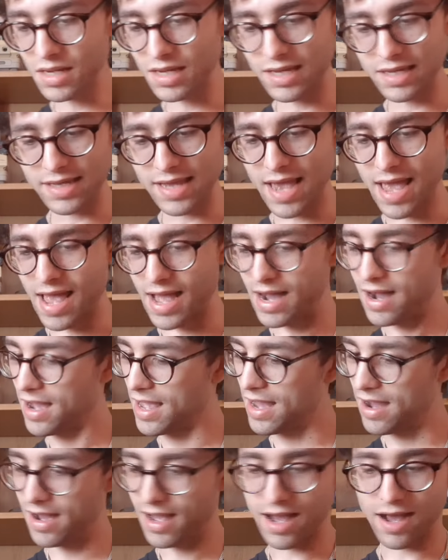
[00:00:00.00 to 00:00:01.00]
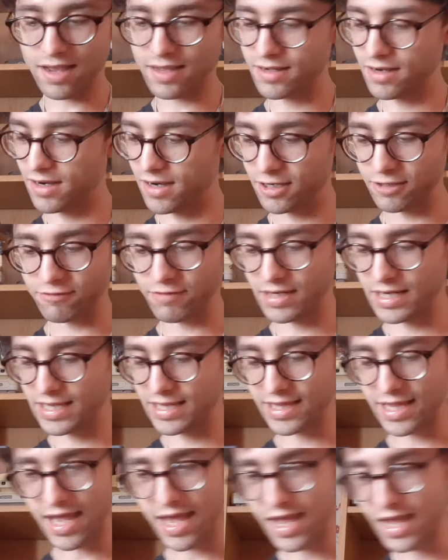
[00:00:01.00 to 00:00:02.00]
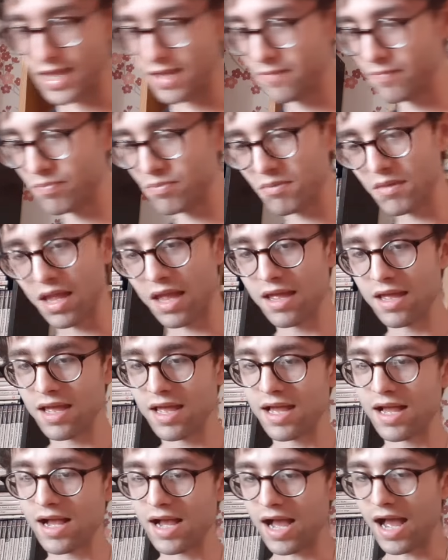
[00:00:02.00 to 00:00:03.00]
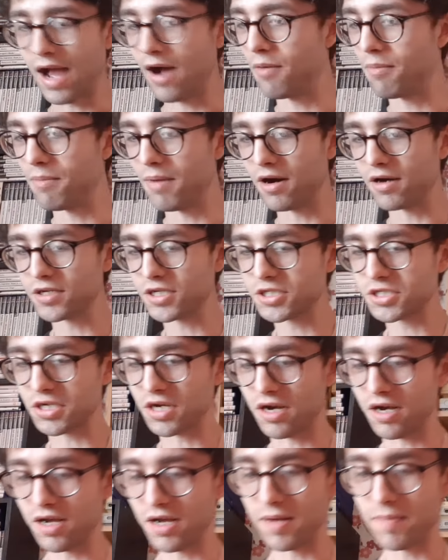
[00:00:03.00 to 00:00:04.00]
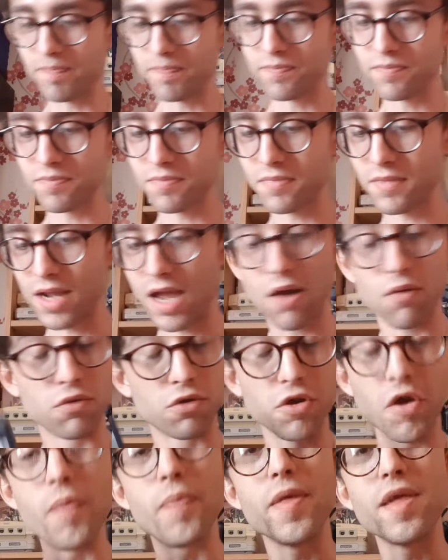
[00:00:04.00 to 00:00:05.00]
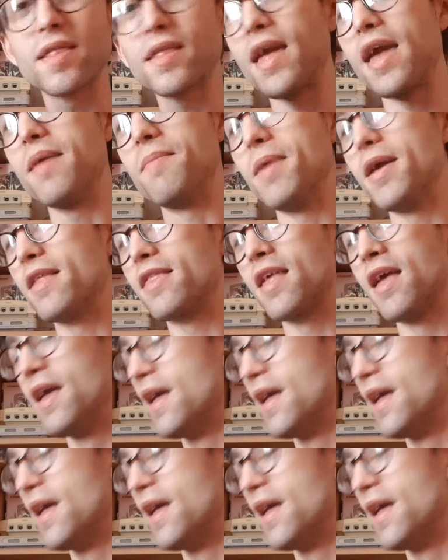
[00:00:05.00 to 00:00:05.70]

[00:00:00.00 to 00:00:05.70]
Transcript: yeah, I can't really say how much how good this game is.